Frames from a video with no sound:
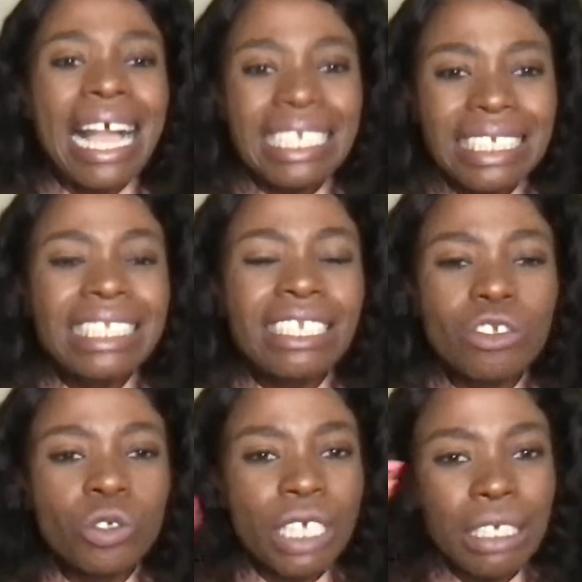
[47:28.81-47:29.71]
I just
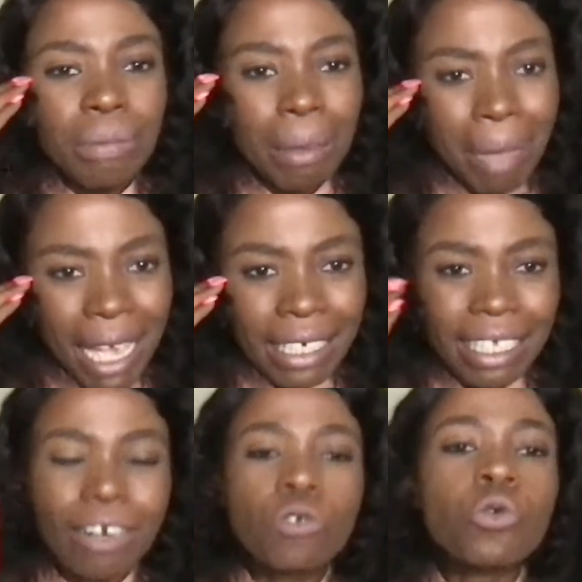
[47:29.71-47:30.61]
needed to change my
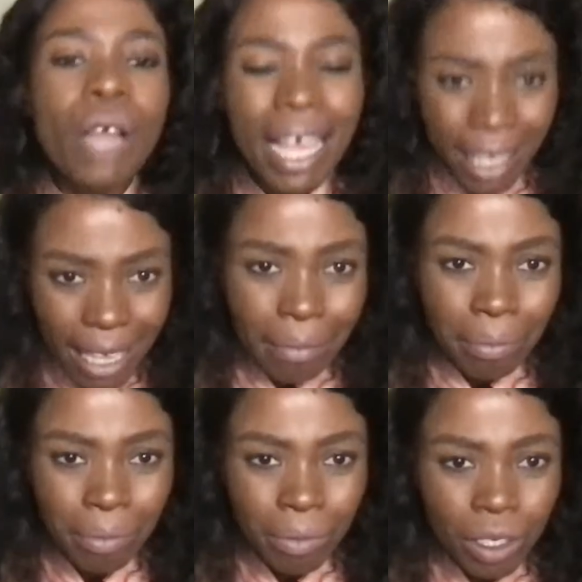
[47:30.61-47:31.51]
mind around who I am.
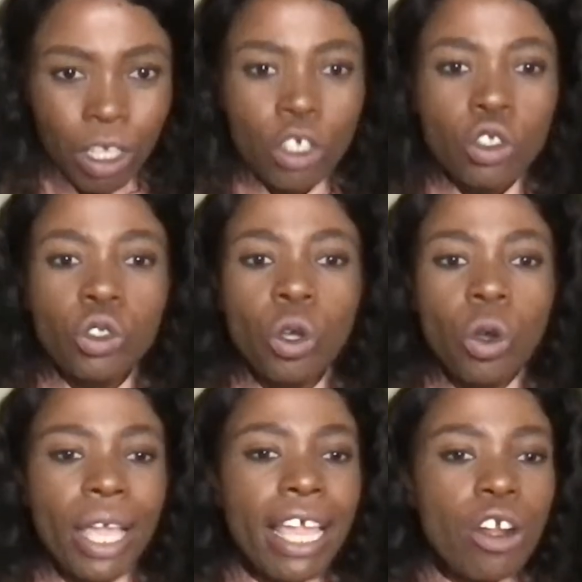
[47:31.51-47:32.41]

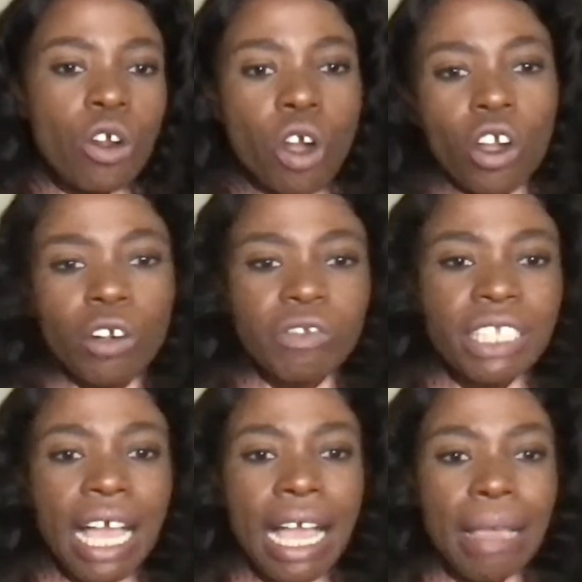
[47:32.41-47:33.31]
So a lot of
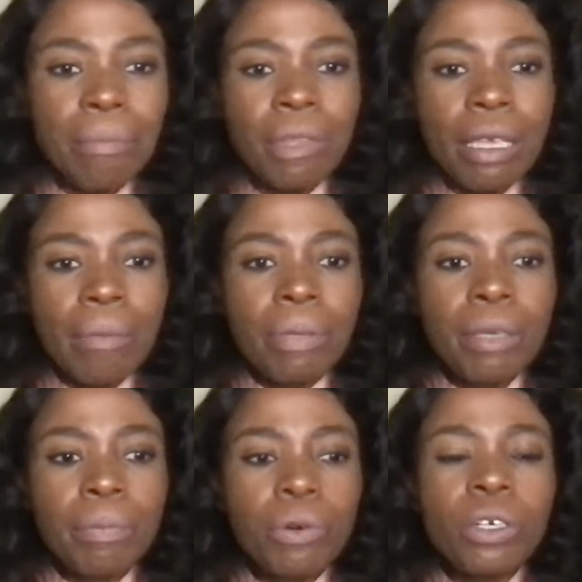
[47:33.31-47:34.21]
time,
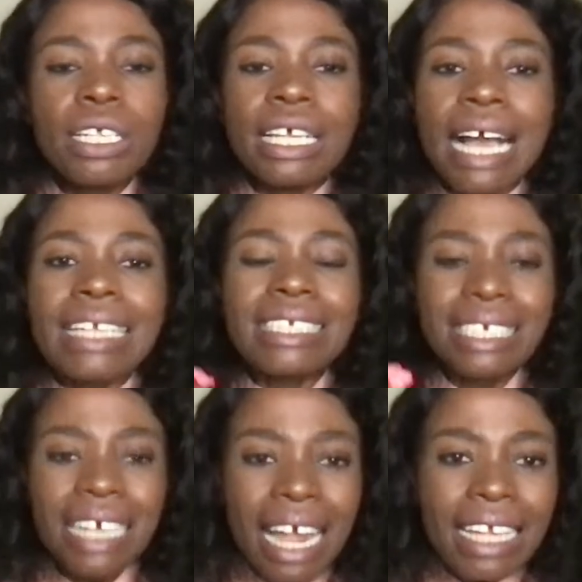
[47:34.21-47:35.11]
people are
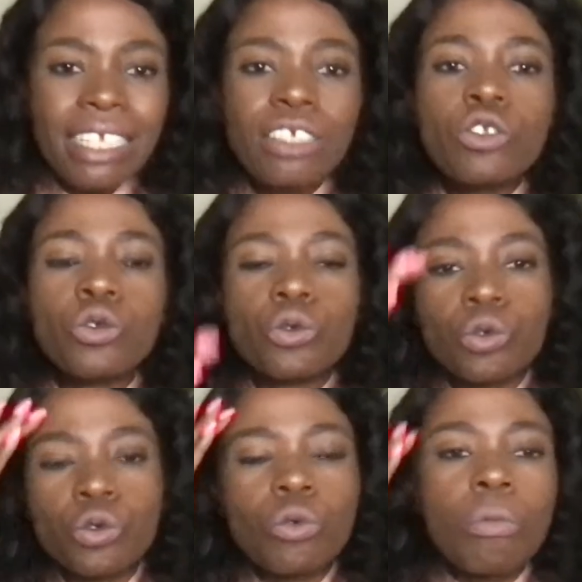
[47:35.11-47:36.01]
trying to
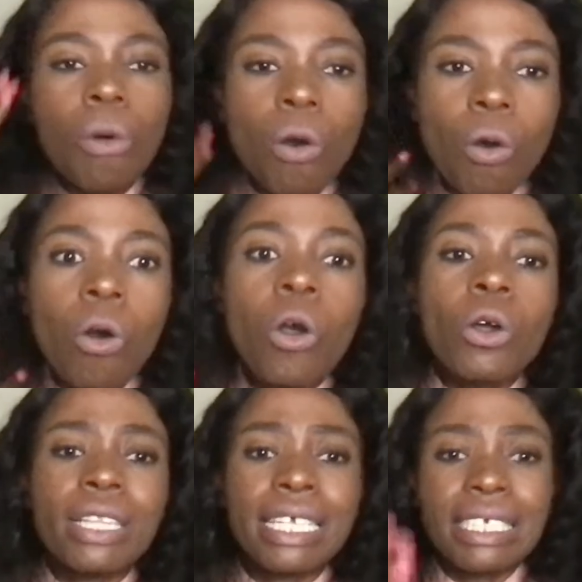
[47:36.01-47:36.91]
do more.
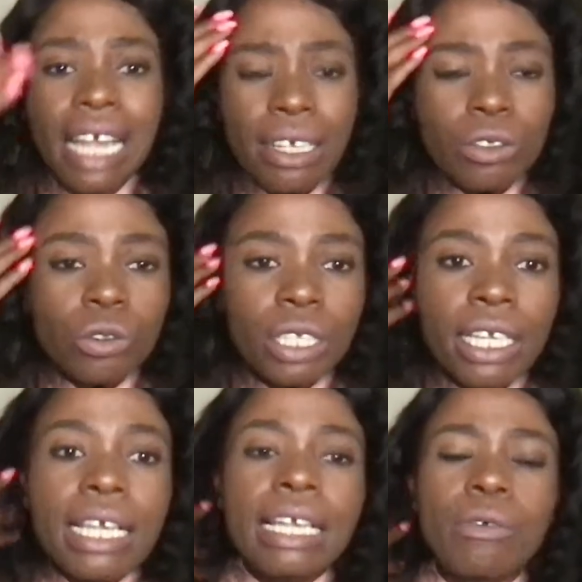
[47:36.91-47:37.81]
They're trying to
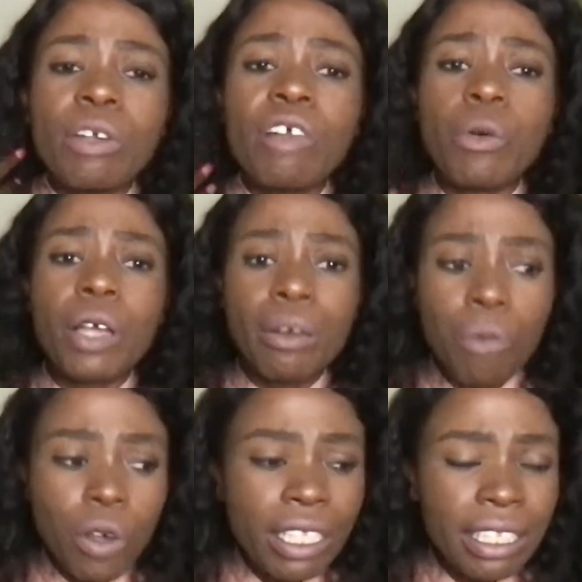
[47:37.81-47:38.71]
say, if I work
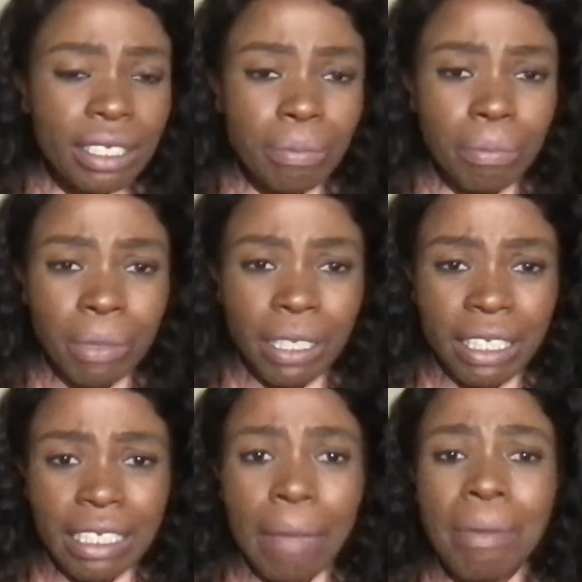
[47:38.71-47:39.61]
more in this
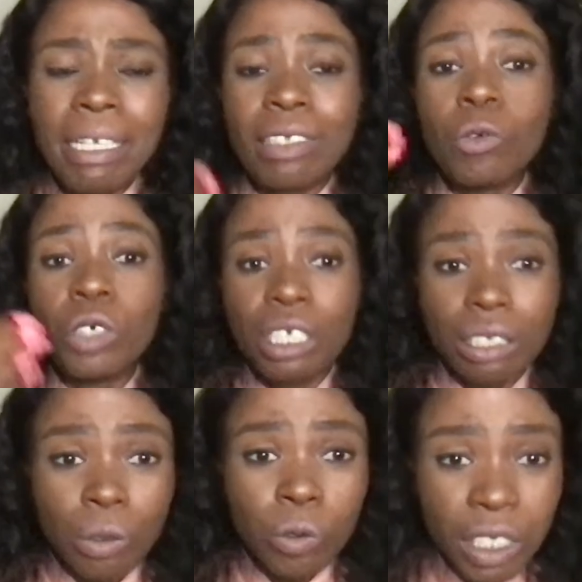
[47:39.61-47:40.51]
company, they
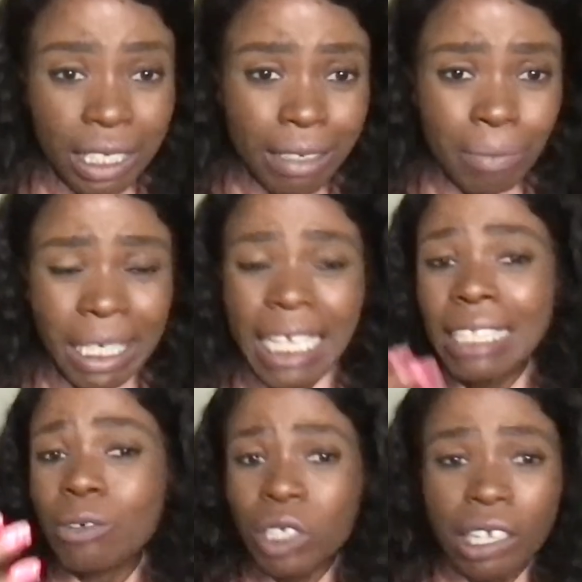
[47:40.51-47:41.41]
will see me
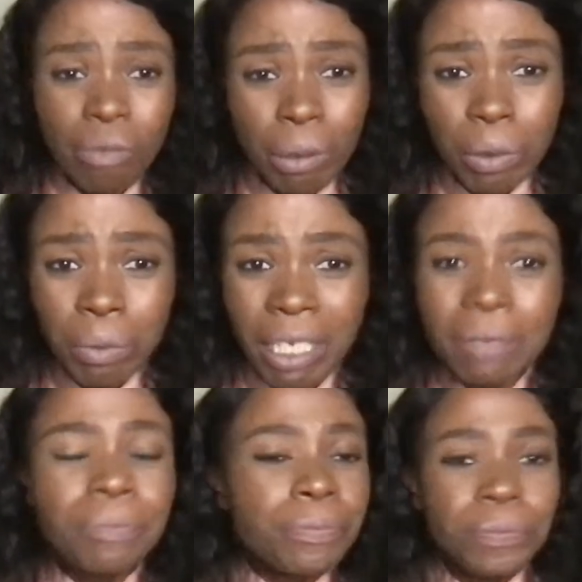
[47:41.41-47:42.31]
and they will give me more money.